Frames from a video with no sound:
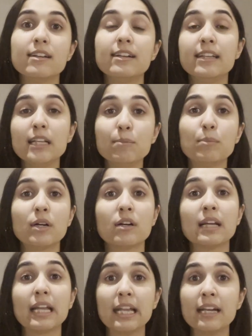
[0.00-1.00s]
deeper,
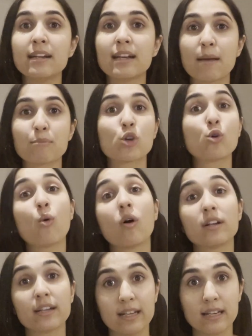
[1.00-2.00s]
in-depth
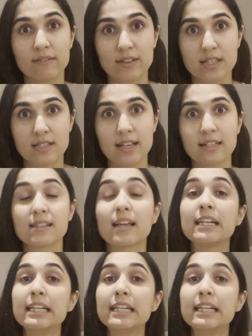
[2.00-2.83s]
qualitative insights and